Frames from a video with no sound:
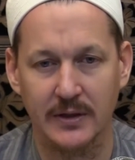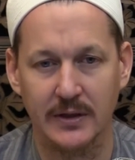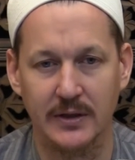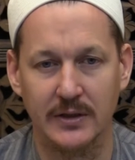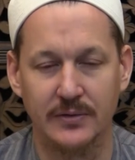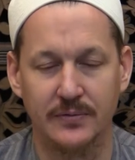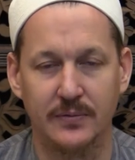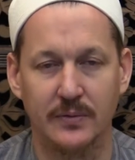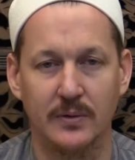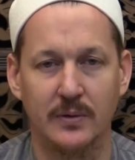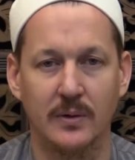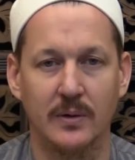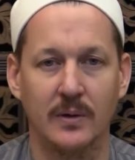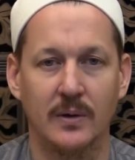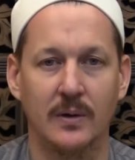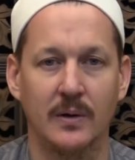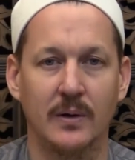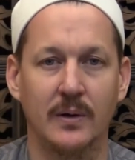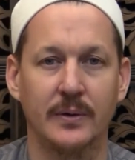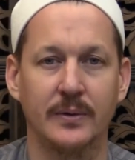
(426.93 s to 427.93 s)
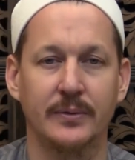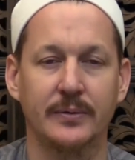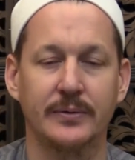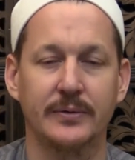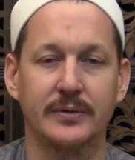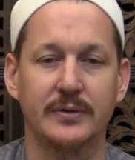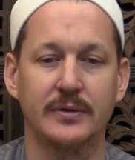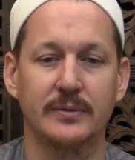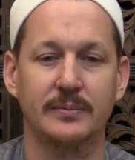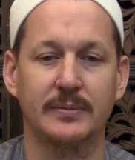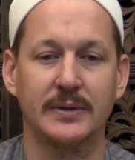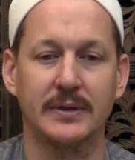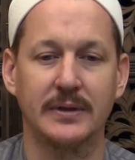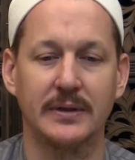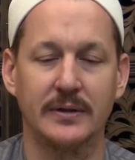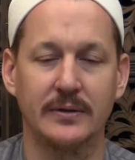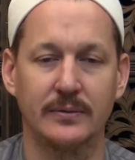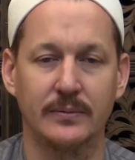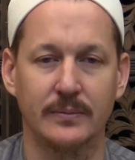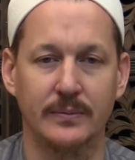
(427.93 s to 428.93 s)
is for our heart to
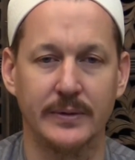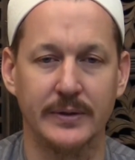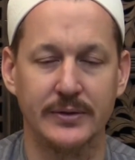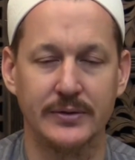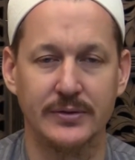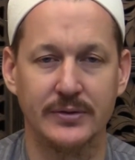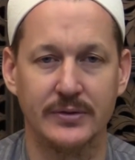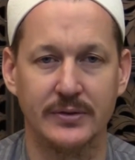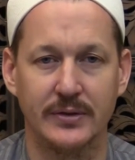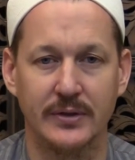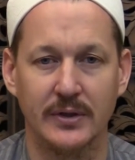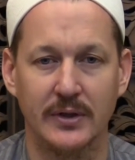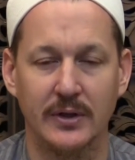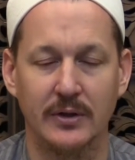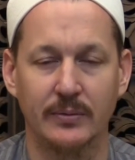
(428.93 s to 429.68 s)
be enriched